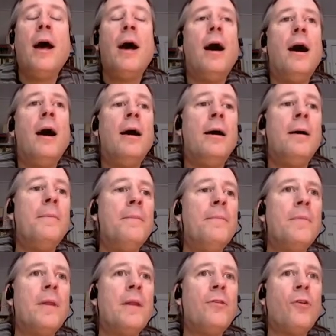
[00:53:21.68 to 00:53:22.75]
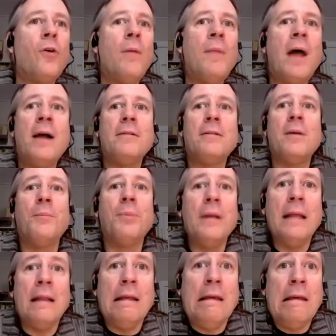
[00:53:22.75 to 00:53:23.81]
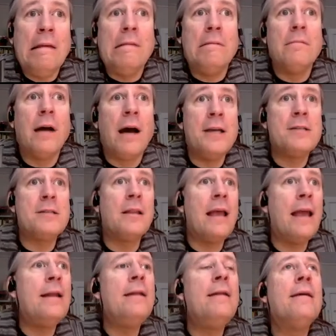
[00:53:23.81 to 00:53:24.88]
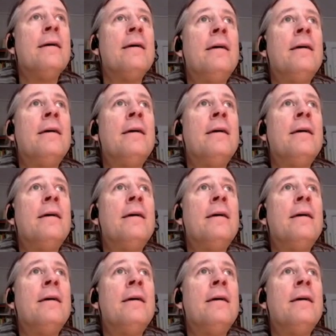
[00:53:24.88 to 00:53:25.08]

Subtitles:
So I'm not completely isolated.